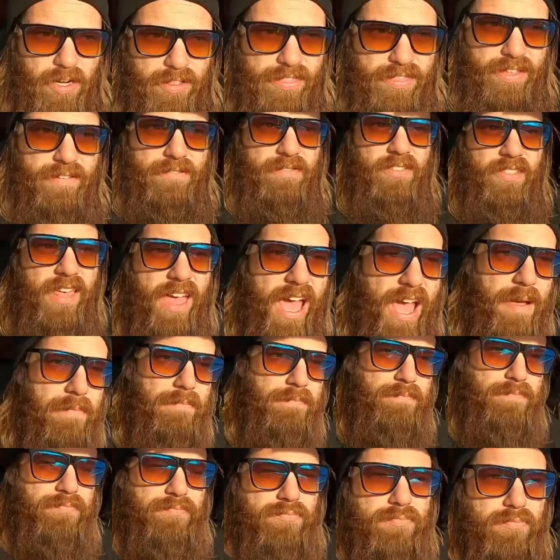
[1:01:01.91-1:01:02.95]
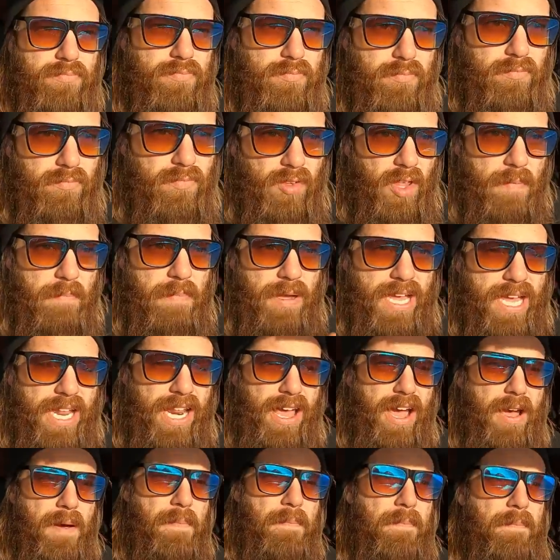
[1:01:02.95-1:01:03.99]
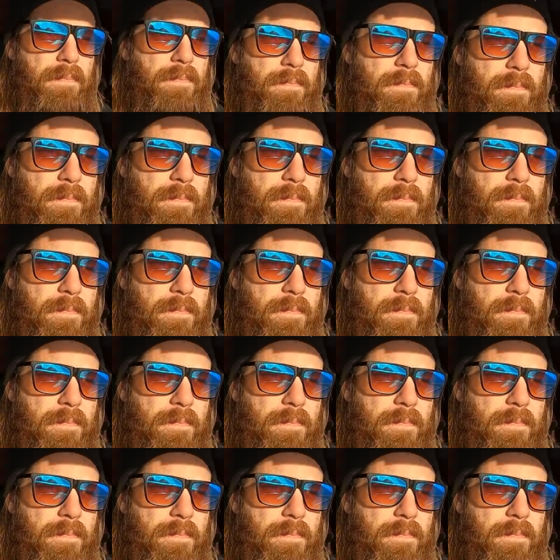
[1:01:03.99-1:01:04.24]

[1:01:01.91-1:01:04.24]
worth it for that. But um,